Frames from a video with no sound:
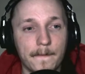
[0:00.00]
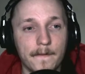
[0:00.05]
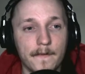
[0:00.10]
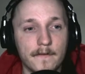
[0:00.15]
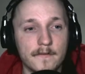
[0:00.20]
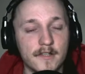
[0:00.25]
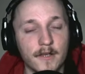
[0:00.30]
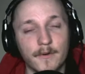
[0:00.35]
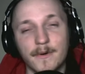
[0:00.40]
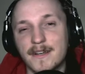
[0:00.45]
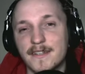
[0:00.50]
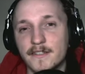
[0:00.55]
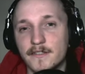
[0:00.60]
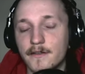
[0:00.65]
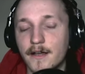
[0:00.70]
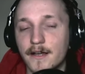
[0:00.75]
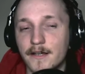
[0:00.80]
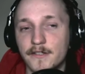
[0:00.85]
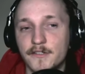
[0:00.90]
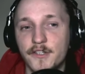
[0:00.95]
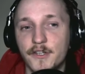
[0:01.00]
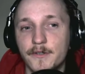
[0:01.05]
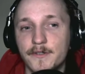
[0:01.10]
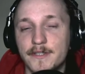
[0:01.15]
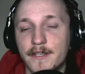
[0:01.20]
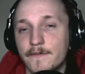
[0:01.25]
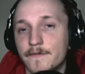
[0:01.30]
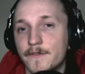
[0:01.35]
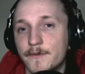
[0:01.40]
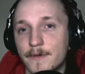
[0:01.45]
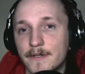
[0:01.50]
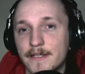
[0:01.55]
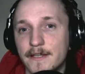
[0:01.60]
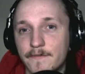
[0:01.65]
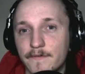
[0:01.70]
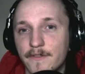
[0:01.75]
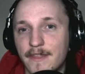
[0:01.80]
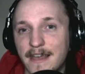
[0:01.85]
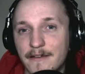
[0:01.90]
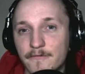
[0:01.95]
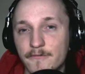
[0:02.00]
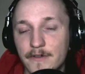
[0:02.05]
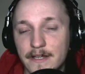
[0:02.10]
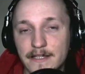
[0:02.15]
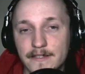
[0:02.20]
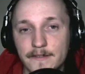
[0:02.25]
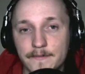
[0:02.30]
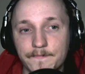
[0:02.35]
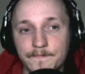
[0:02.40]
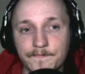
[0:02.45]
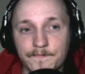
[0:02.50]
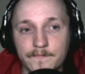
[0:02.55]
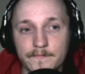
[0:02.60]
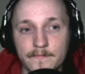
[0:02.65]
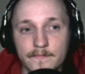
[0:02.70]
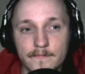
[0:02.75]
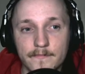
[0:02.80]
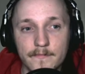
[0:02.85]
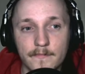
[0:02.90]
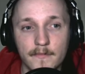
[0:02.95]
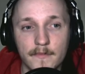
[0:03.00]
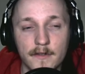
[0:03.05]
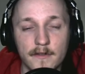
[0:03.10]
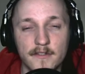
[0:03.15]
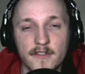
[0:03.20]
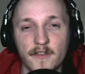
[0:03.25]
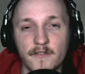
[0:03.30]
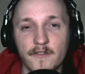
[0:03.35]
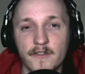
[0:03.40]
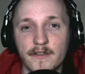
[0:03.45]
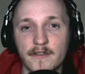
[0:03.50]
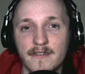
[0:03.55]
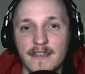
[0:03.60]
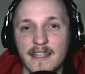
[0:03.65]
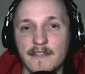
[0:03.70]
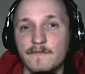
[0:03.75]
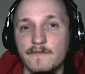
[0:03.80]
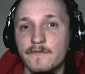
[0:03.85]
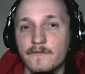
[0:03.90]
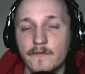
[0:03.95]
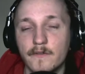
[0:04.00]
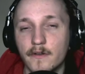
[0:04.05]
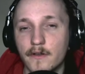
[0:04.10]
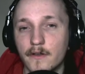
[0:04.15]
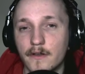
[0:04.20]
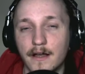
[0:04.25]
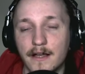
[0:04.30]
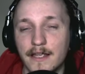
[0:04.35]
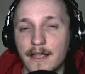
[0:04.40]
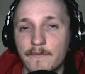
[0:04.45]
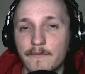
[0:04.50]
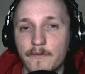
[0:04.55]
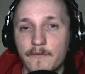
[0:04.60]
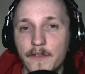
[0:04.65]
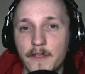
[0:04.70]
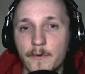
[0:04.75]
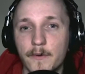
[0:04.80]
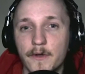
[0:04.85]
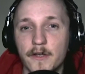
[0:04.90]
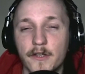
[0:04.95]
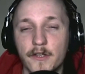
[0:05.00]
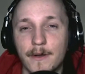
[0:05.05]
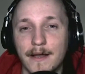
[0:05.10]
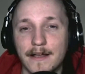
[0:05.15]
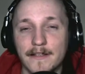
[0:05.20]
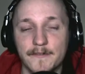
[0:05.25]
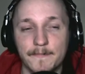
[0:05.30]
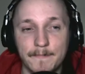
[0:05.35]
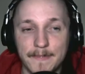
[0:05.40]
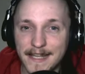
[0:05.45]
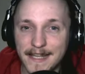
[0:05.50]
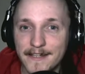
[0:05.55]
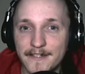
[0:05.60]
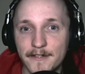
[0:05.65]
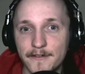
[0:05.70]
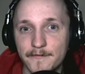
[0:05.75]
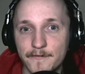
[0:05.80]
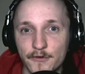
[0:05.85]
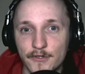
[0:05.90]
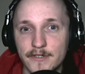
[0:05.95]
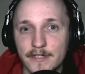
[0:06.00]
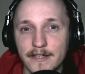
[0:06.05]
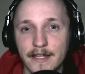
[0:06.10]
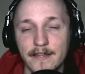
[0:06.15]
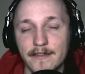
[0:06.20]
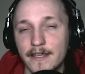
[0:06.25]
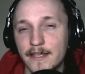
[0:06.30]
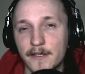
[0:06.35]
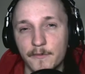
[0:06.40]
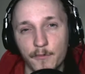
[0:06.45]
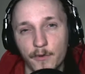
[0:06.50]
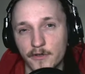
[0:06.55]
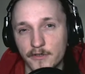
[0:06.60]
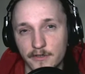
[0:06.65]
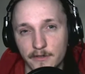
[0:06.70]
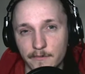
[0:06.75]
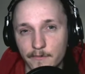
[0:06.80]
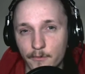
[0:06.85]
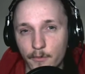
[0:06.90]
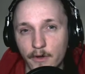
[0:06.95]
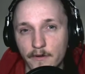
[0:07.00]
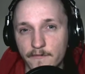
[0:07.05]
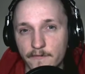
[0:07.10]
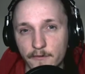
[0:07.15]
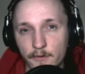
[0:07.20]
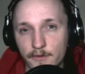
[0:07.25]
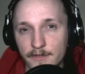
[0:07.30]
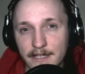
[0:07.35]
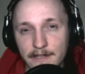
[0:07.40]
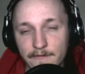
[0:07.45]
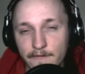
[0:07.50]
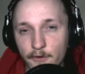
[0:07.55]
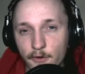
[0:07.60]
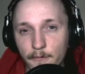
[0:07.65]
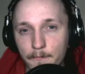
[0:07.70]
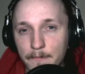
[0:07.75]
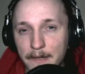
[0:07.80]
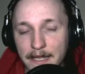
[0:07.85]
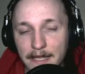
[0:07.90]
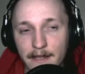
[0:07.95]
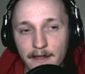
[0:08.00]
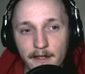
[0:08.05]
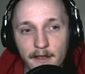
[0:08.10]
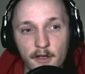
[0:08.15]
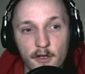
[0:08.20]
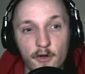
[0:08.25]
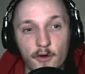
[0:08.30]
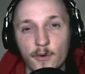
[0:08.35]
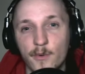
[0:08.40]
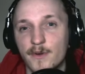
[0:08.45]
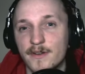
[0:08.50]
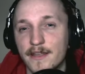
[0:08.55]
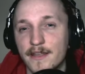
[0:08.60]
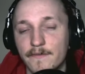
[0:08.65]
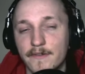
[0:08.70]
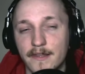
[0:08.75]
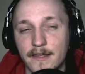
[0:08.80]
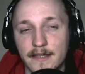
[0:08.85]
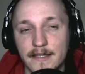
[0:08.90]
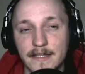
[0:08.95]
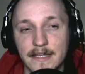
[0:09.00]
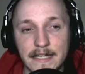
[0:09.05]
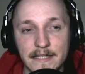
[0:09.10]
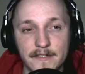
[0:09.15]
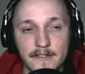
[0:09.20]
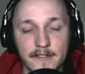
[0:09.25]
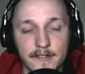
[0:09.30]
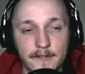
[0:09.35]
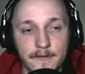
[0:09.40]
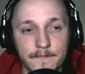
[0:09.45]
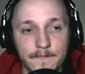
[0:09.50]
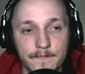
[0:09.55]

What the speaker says: So I choose 720 for that reason, so that if I have a viewer who has potato for internet, they can watch at 144p or whatever they need to.